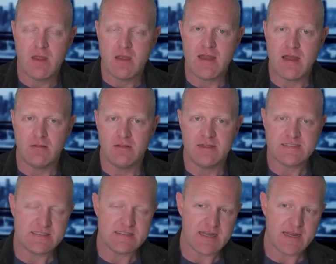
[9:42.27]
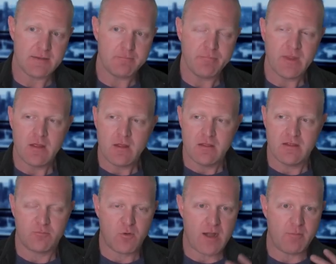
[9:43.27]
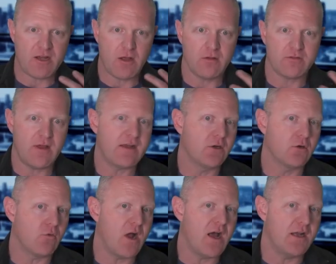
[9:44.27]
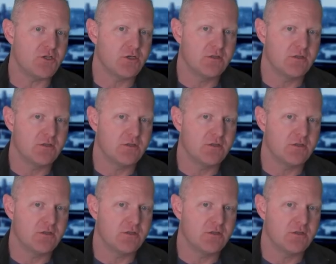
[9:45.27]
Now, let's say this property also had a garage